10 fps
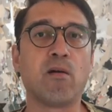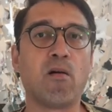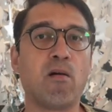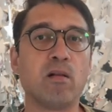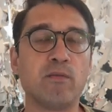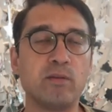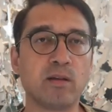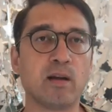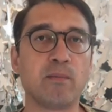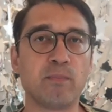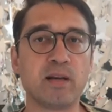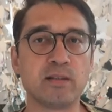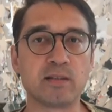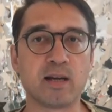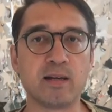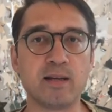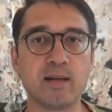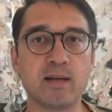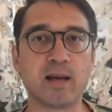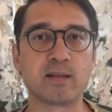all of their pages got
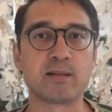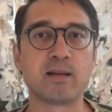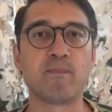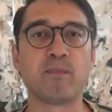de-indexed,